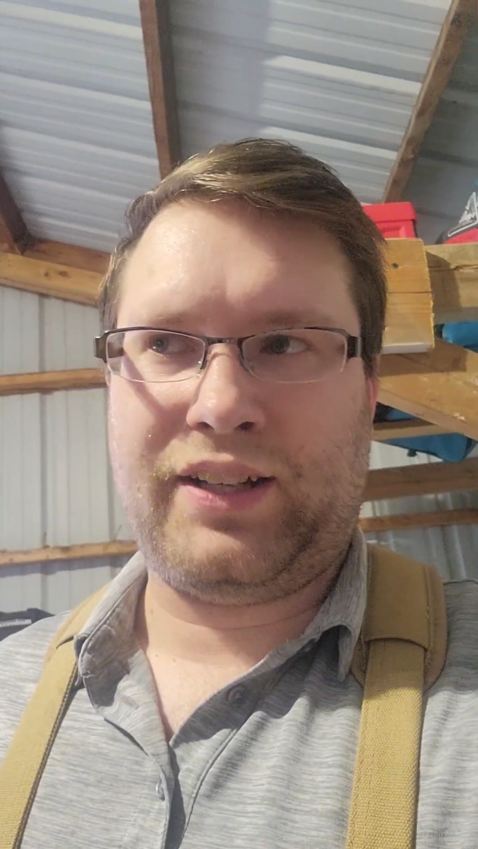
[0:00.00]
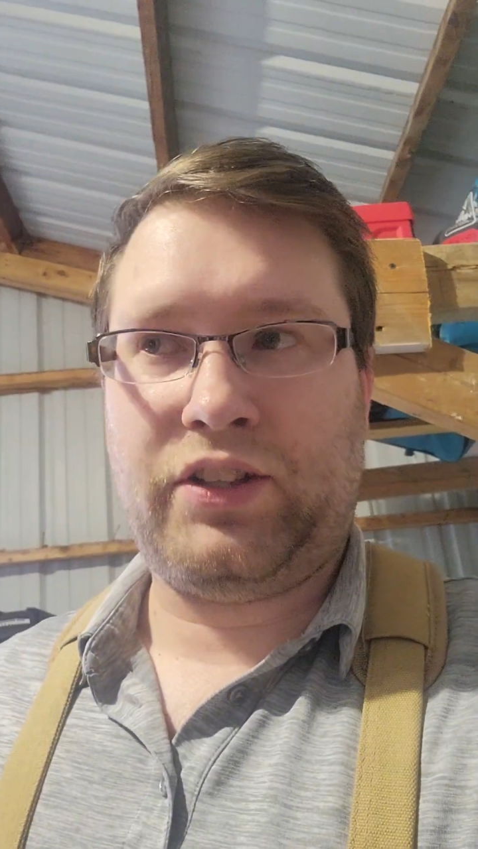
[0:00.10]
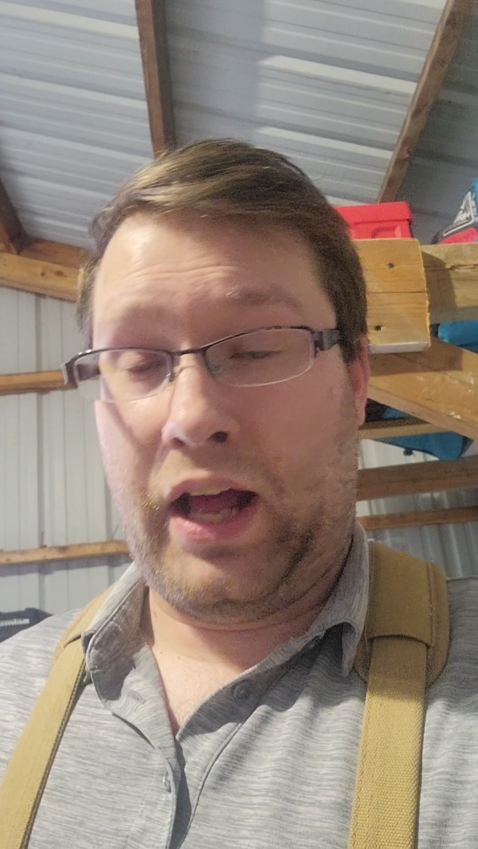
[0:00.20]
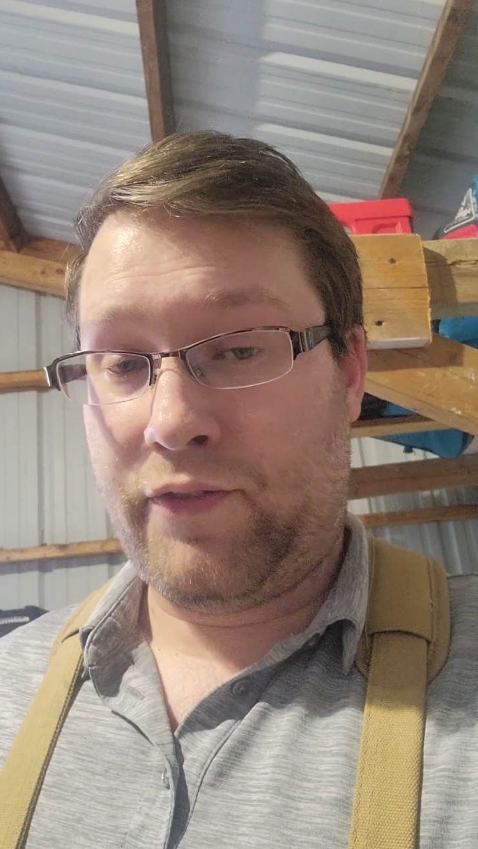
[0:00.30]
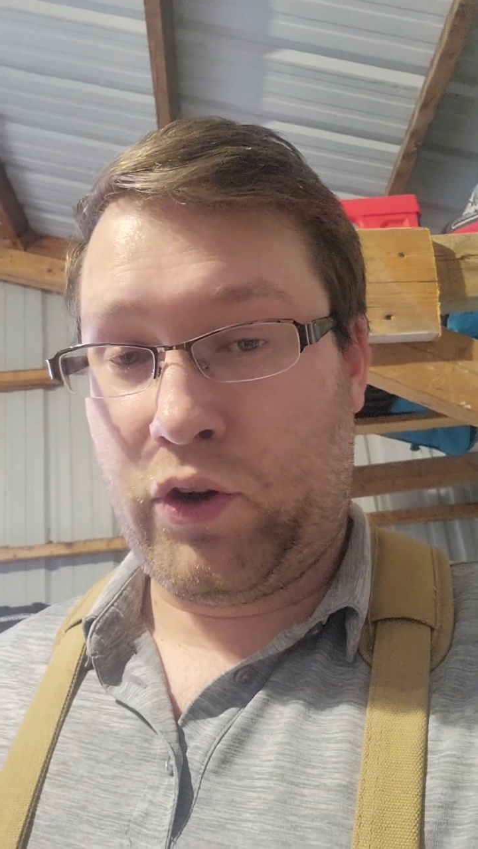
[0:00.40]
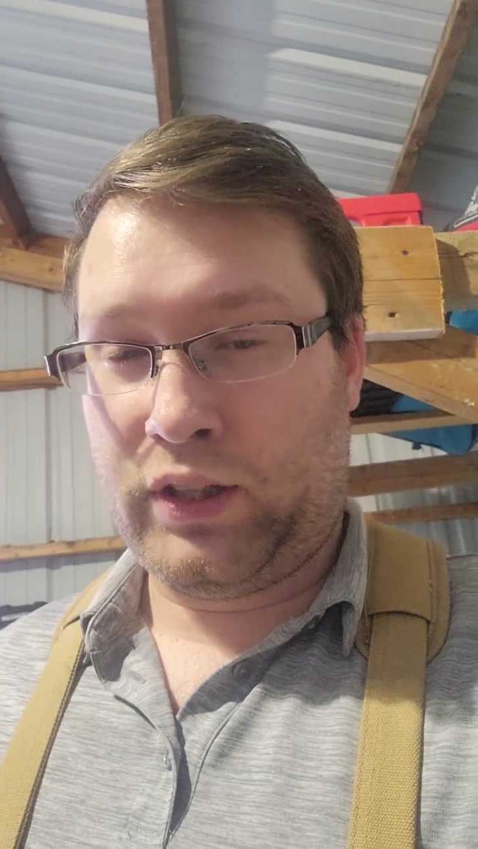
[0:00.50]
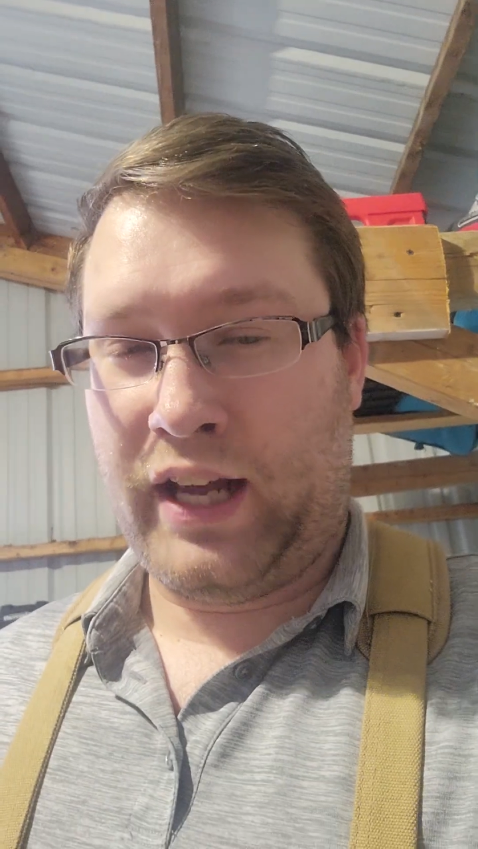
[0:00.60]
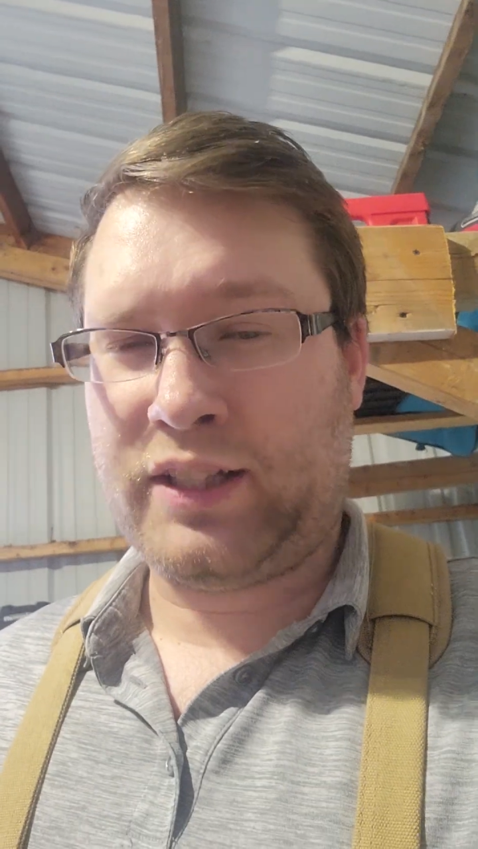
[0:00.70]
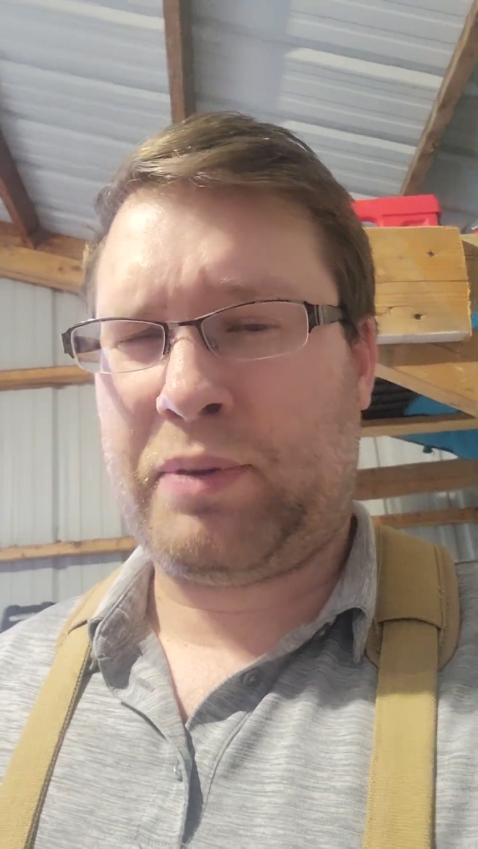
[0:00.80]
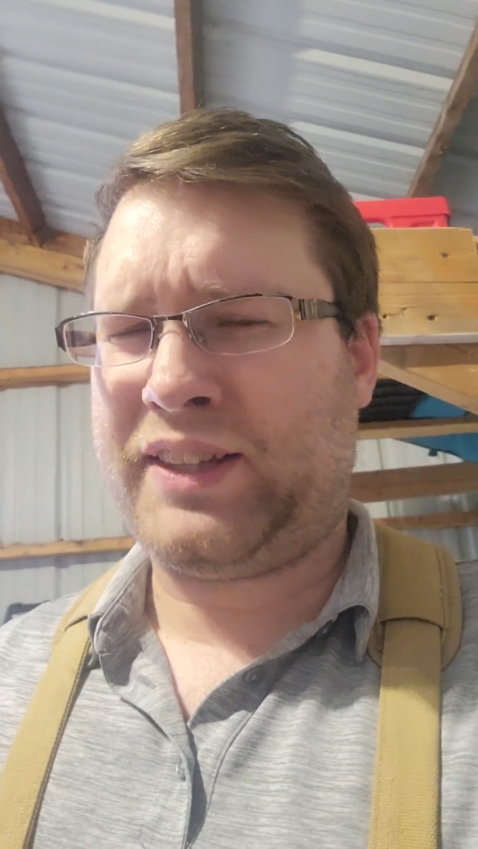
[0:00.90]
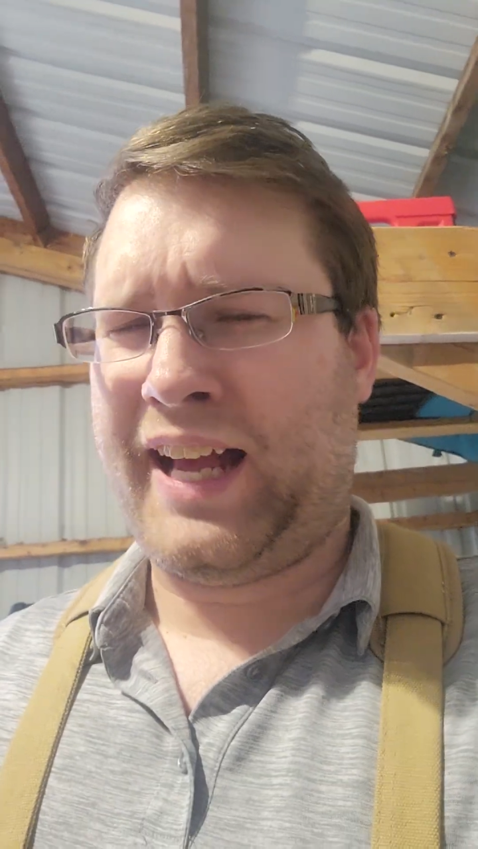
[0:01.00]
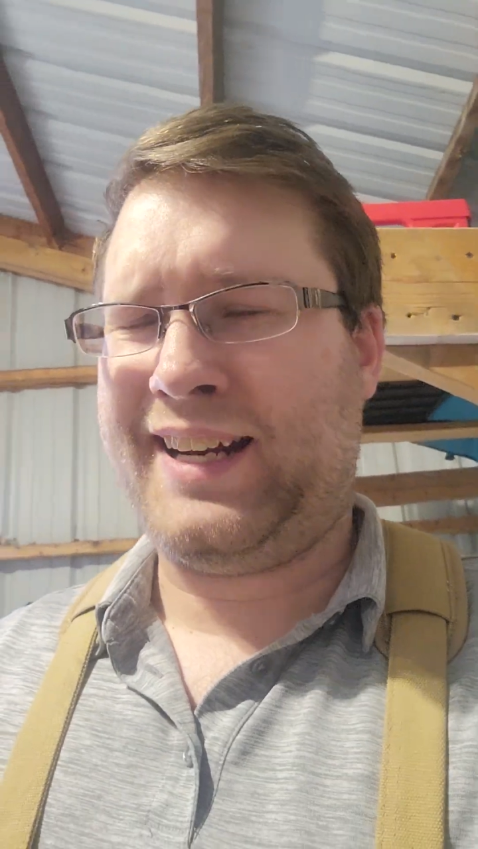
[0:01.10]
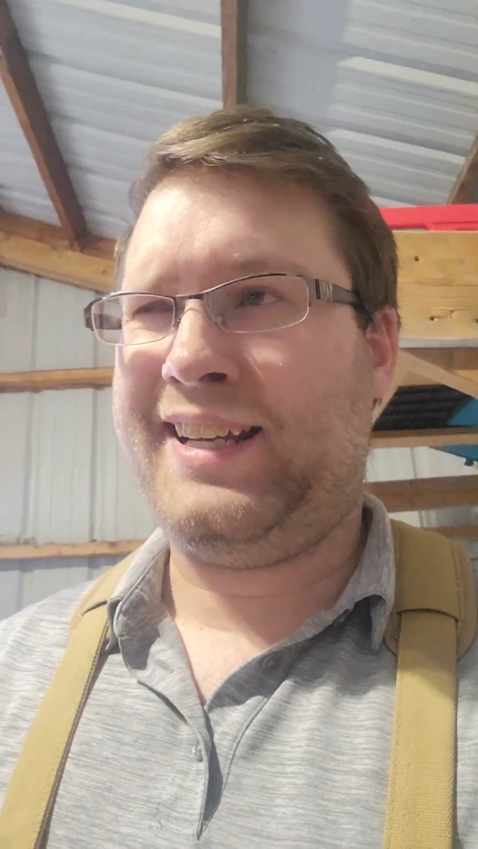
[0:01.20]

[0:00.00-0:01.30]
I still have no lights, but that